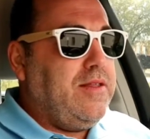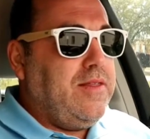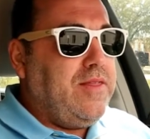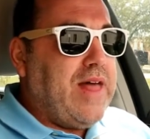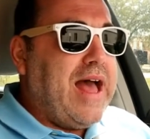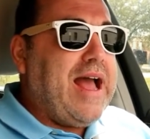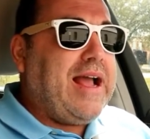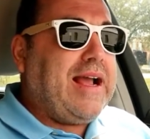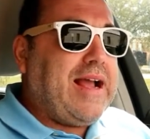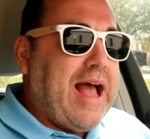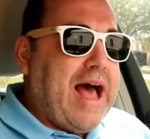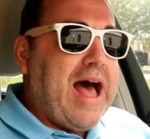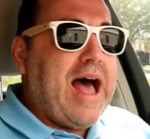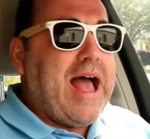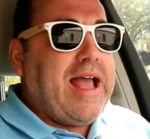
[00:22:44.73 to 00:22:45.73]
that
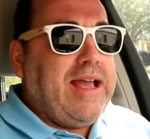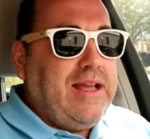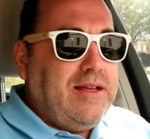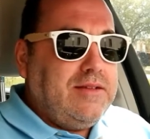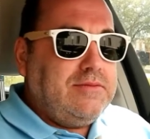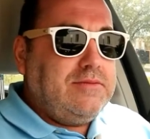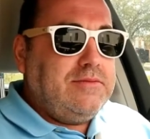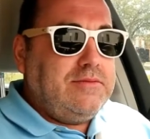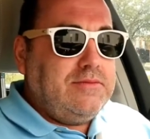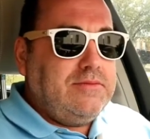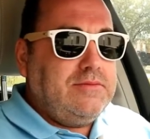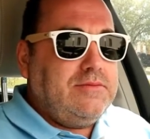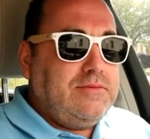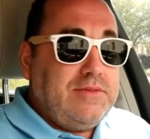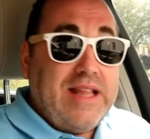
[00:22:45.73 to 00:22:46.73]
guy,
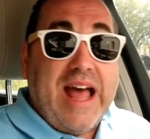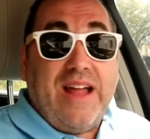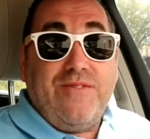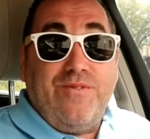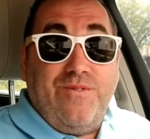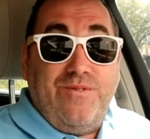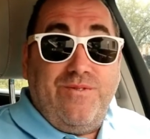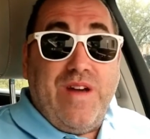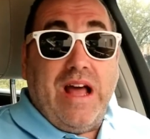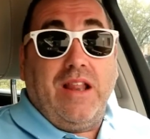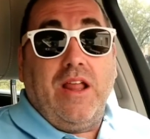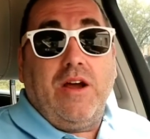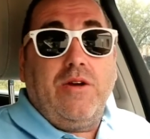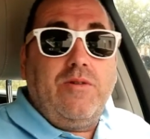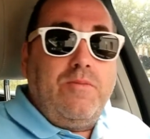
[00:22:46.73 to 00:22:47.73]
that
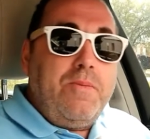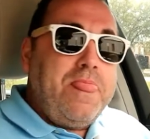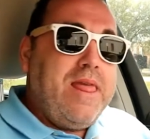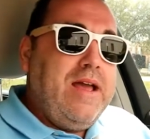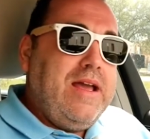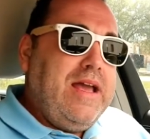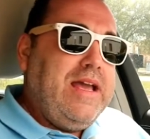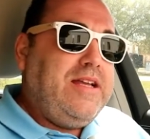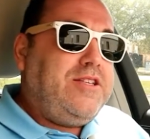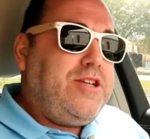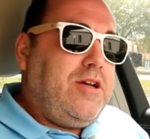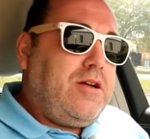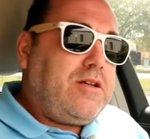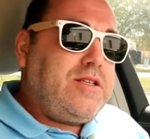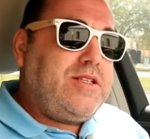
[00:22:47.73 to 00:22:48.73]
fellow, he
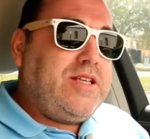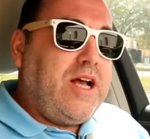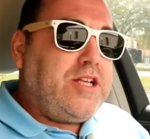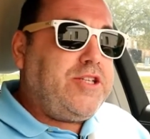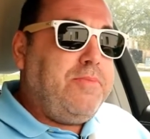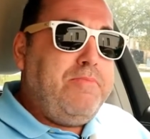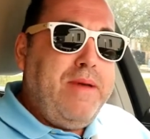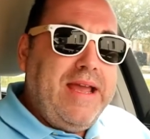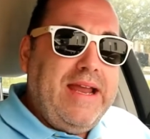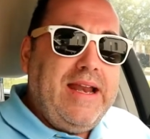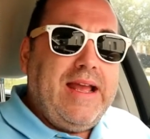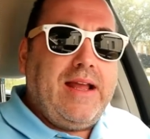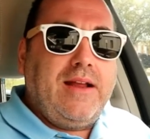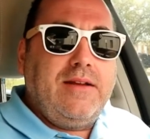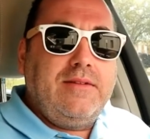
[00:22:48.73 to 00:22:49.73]
took such a
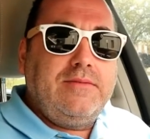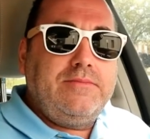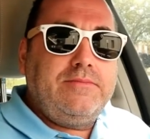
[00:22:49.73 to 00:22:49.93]
beating